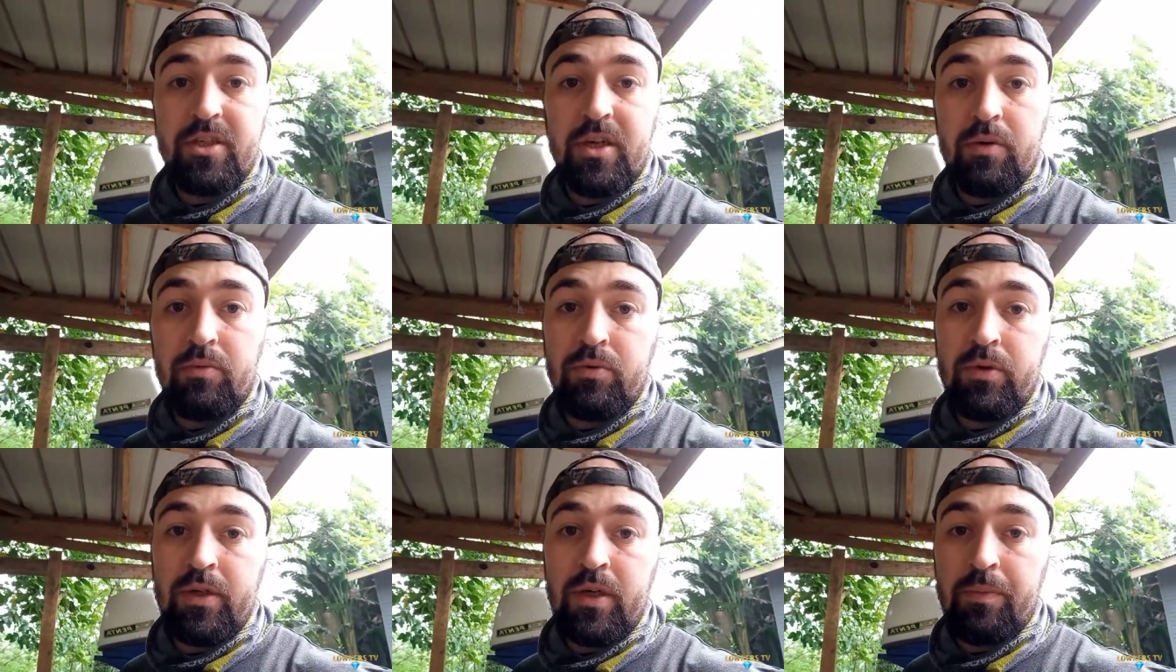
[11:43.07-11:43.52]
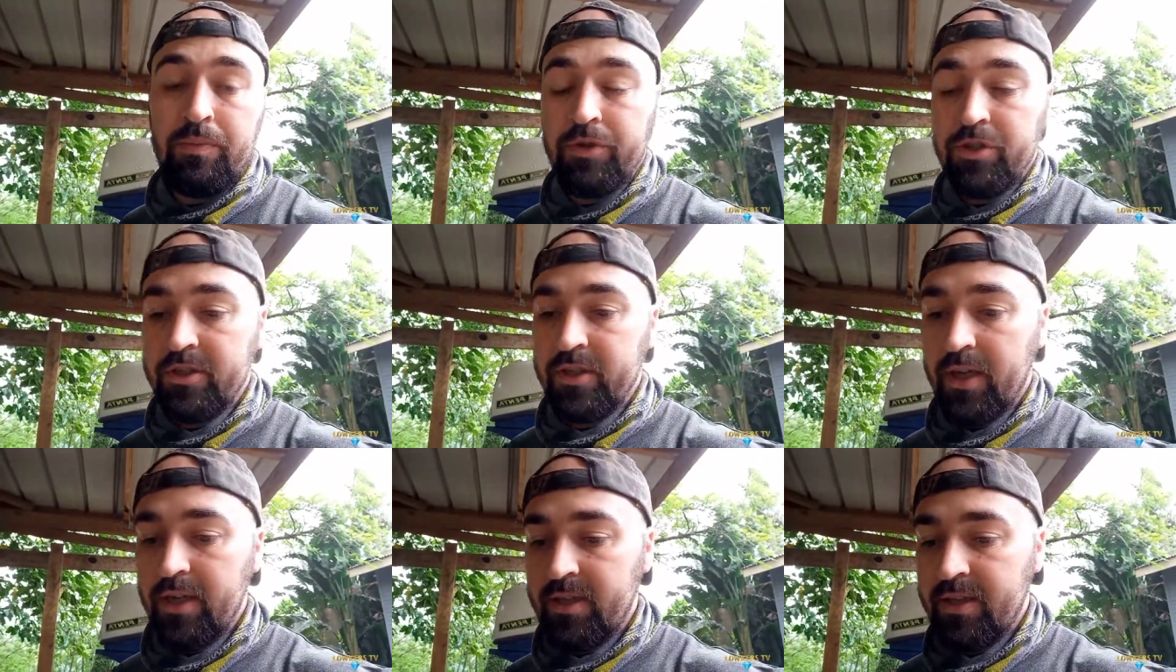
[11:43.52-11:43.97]
I would really
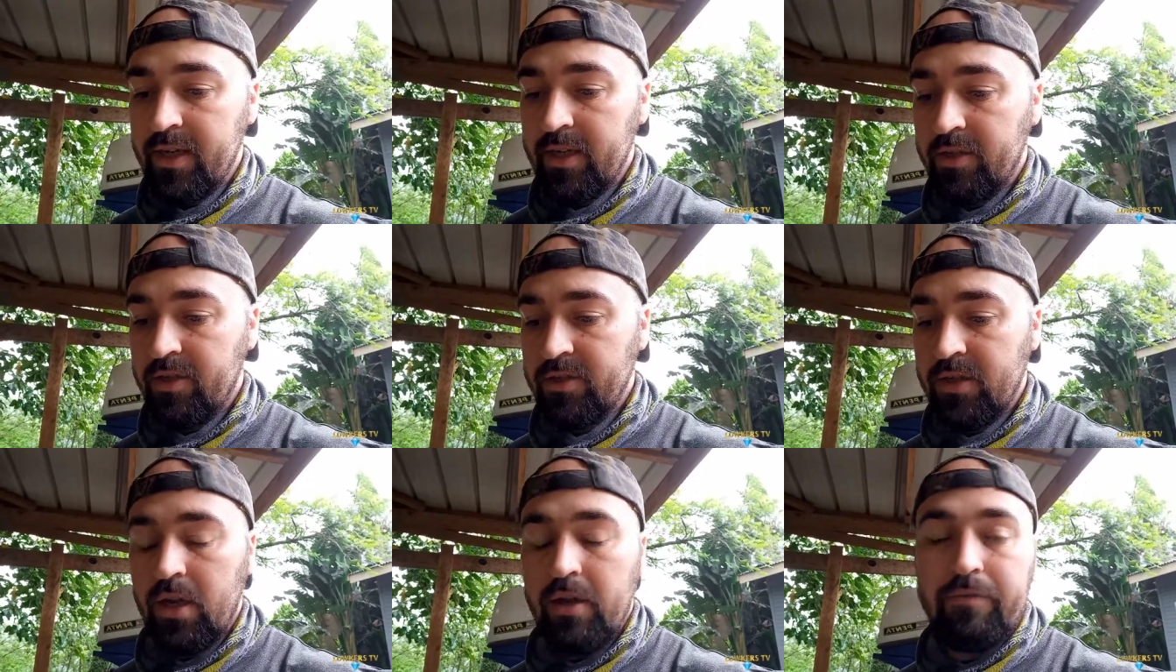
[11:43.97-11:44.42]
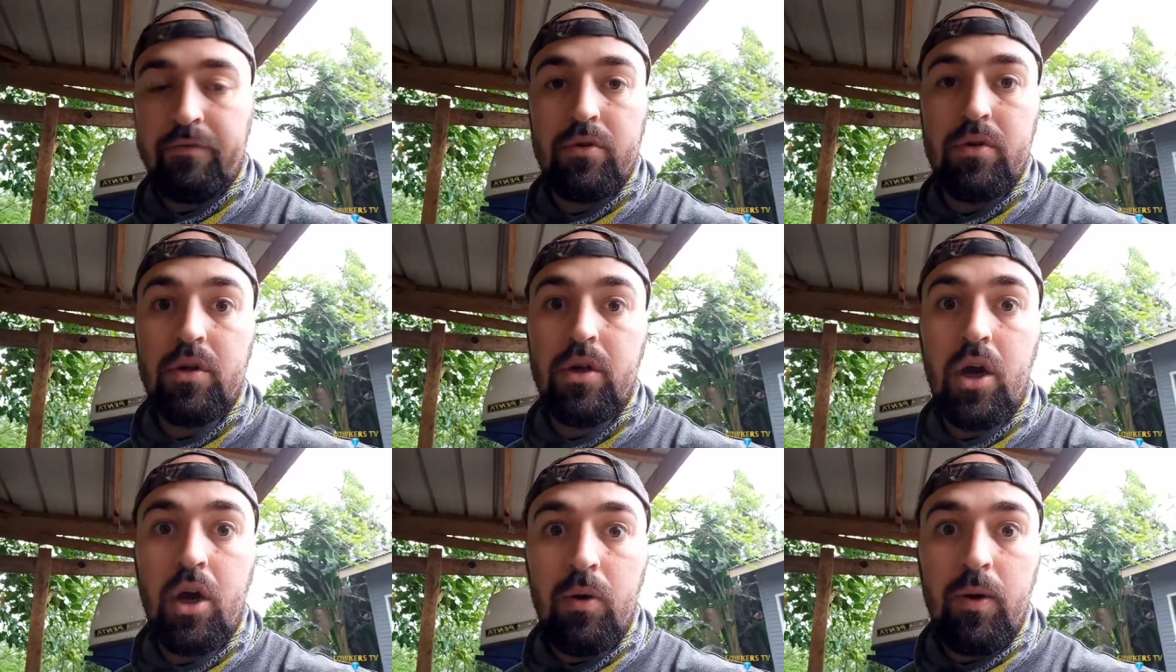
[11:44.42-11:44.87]
appreciate that, because I have
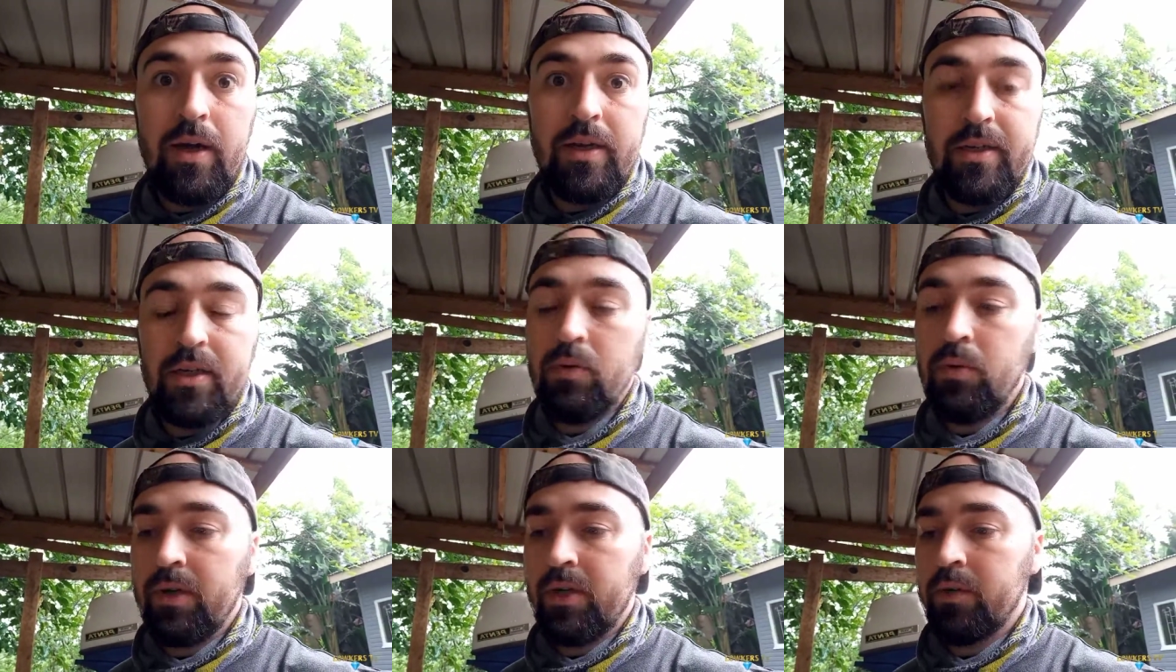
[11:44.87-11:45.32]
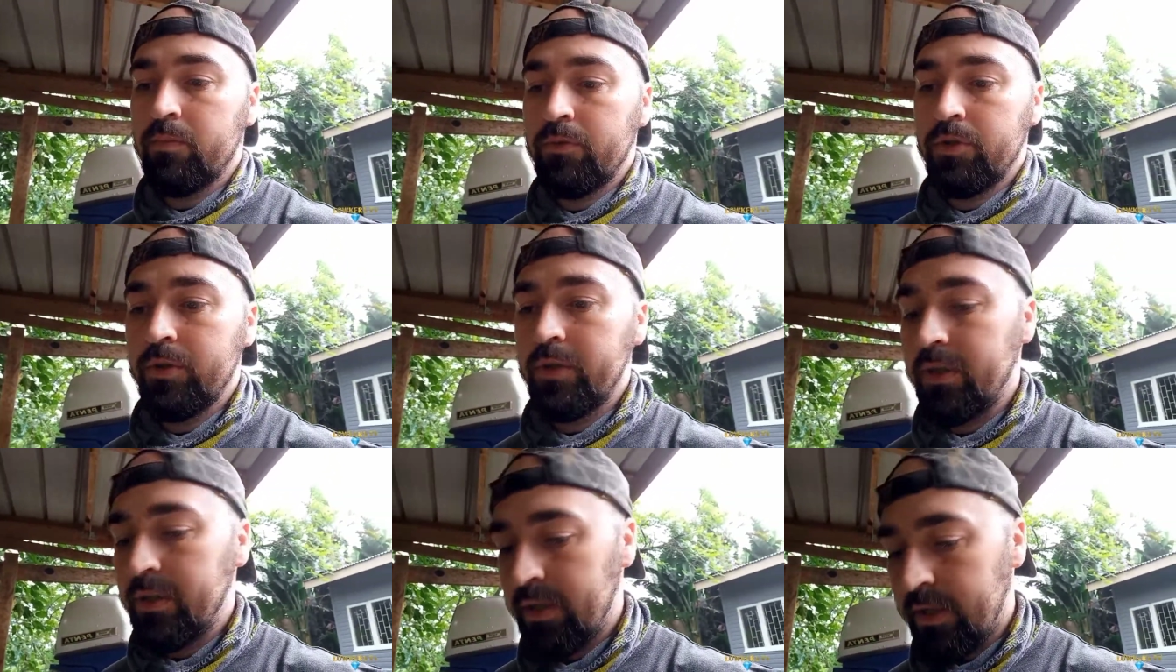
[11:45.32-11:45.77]
no idea what I'm
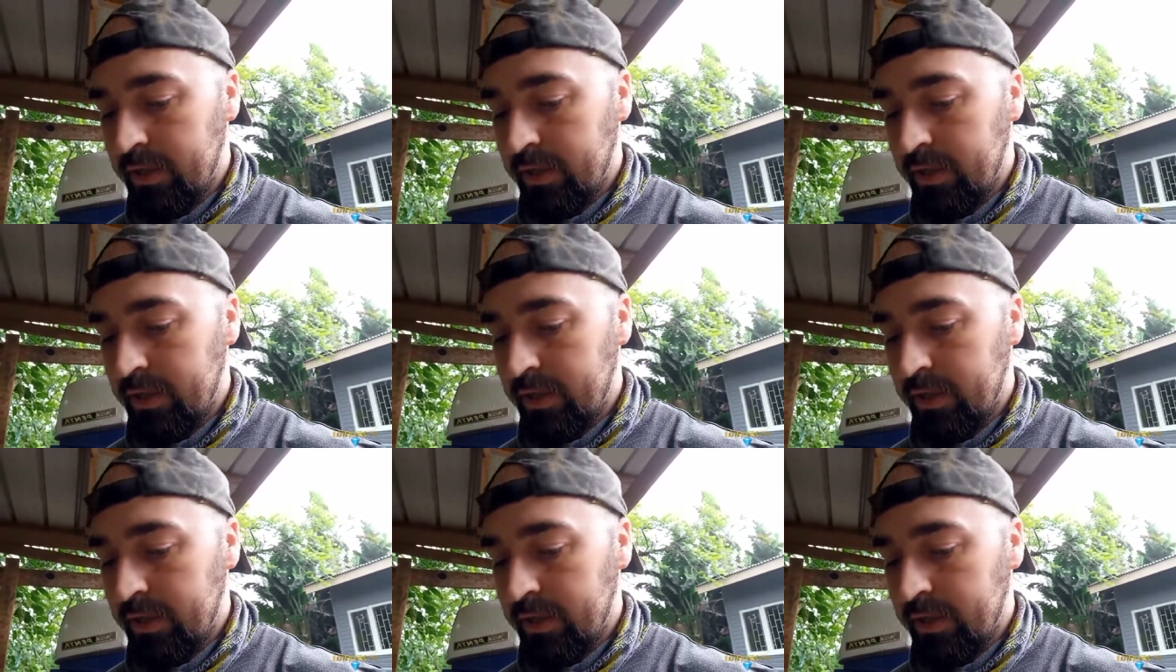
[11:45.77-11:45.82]
doing.